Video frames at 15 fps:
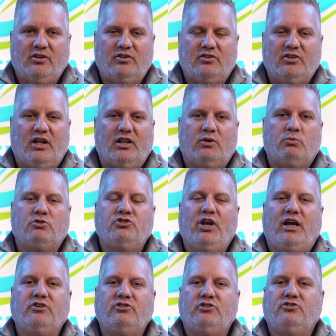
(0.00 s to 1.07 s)
It's not like we're
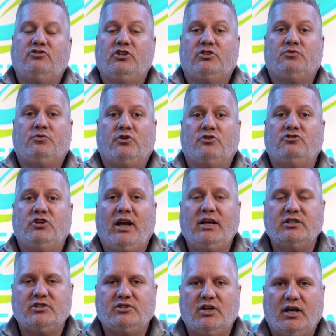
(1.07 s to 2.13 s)
changing just for
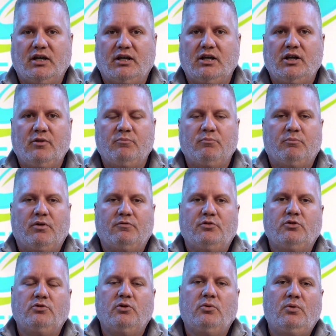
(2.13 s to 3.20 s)
change's sake. But if you
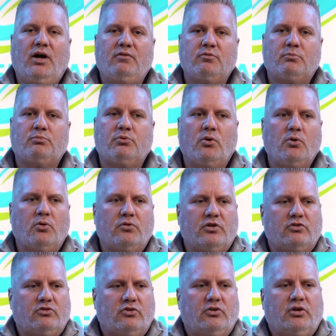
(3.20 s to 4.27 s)
don't have a broker
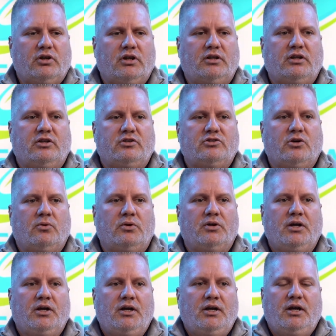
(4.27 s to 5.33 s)
that's looking at this going,
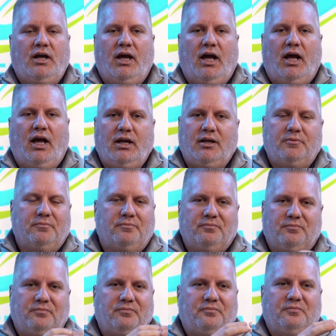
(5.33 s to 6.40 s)
hey,
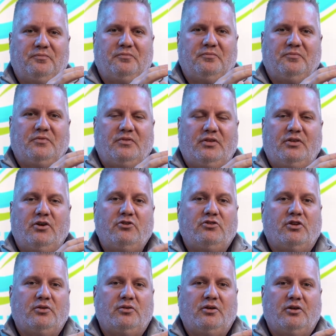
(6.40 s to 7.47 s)
there's
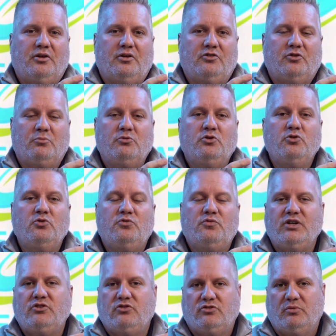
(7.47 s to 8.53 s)
some new
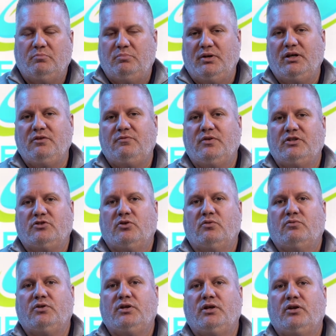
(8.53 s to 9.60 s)
features and benefits
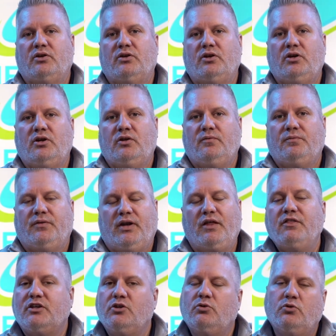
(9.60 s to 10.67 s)
over here that I
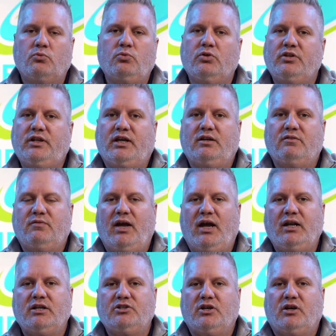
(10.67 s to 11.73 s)
think you could really take
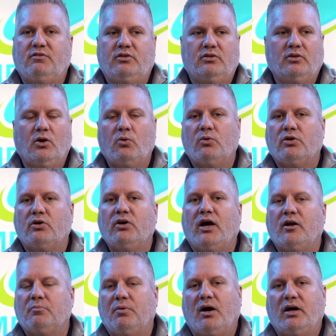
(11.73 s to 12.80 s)
advantage of and lower your
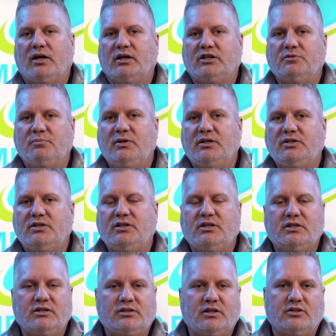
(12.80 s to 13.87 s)
out-of-pocket
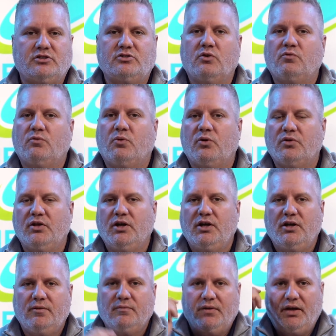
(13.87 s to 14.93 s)
expenses and so forth.
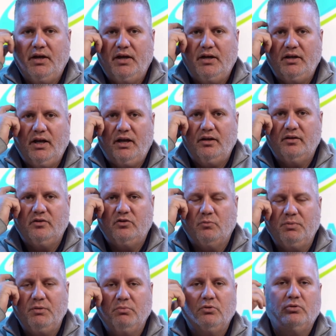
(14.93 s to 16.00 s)
And so
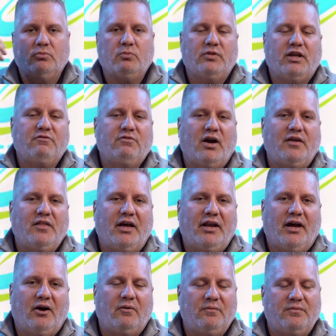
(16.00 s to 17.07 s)
people, when they find that
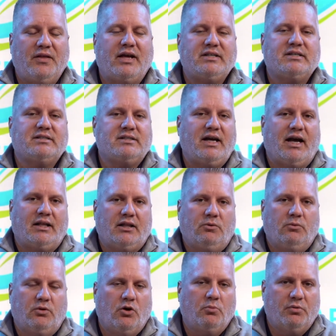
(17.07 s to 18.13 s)
out, that's exactly
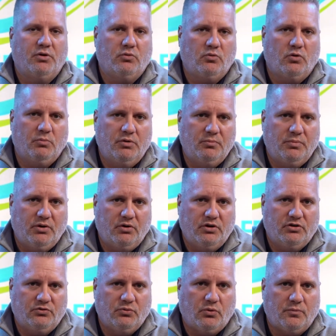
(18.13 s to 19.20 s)
what Open Enrollment Period
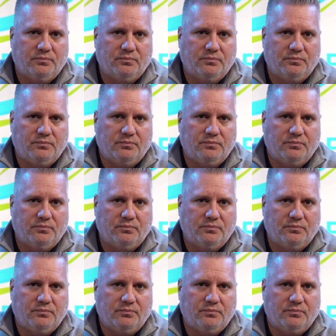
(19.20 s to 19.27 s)
is for.